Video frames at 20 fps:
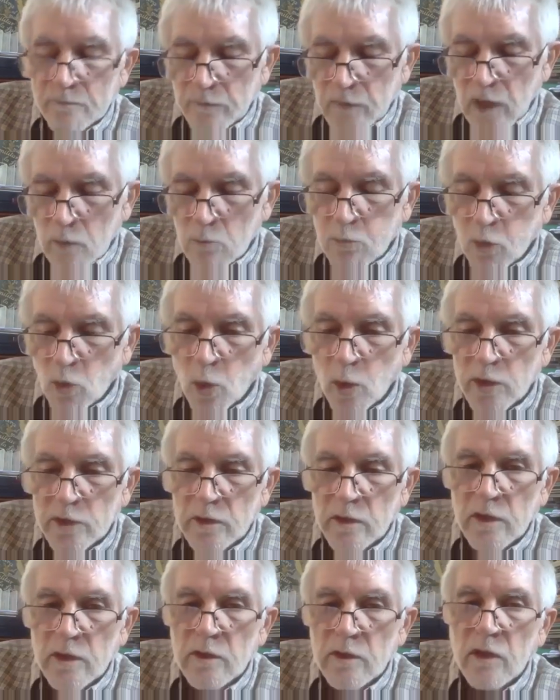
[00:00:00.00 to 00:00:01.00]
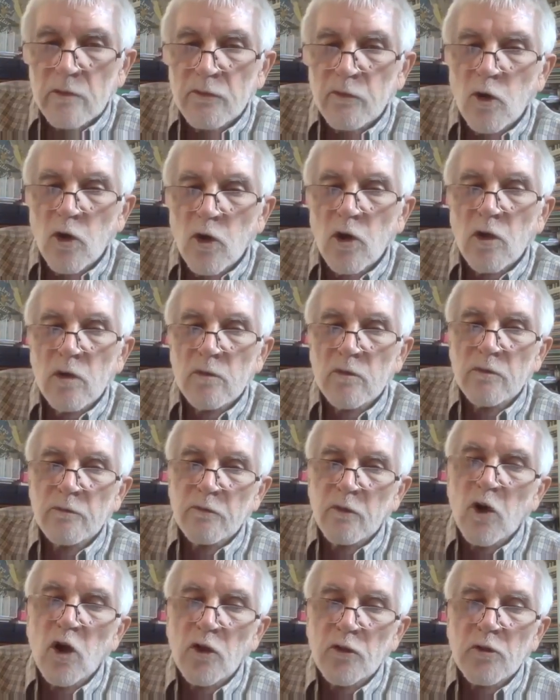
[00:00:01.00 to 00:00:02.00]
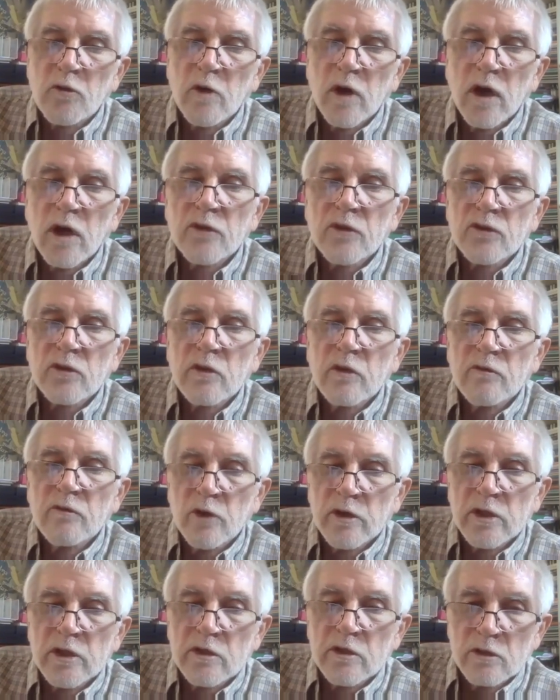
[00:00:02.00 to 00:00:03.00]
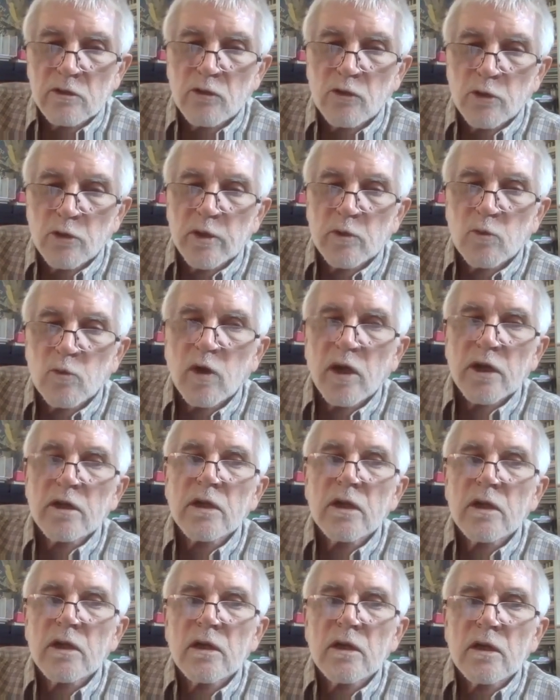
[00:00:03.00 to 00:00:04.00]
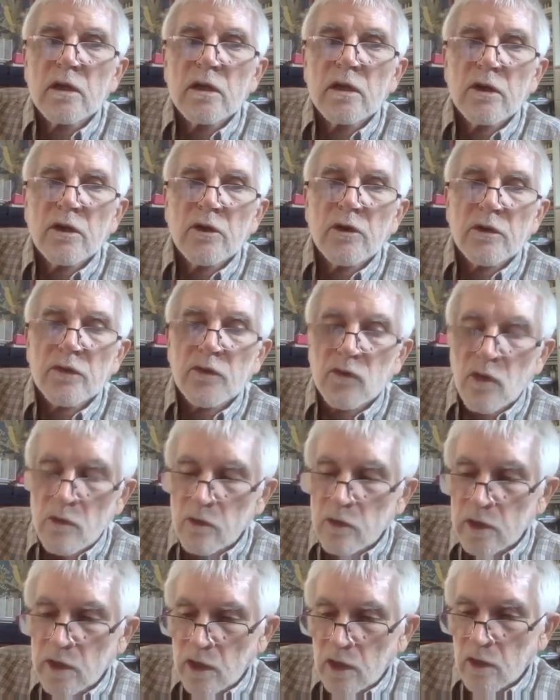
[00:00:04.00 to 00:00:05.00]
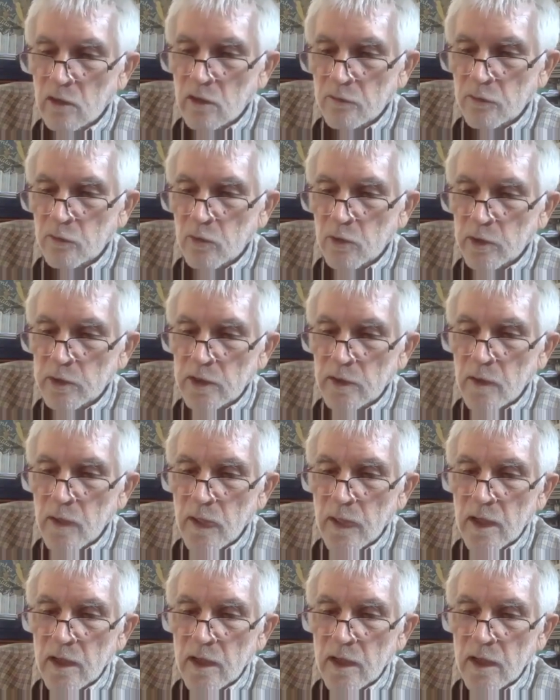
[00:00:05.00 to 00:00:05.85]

important, and they fall to us in a very concrete way here in Southern California.